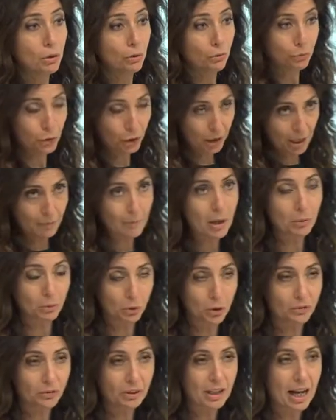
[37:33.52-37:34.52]
for the
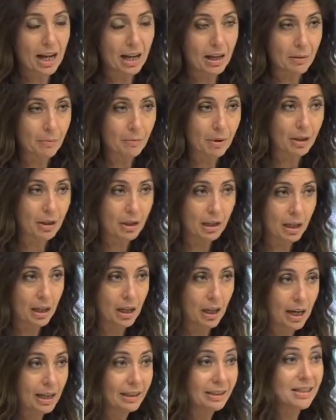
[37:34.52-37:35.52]
amount of time uh,
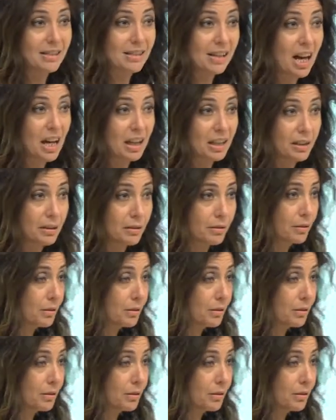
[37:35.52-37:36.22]
I desire,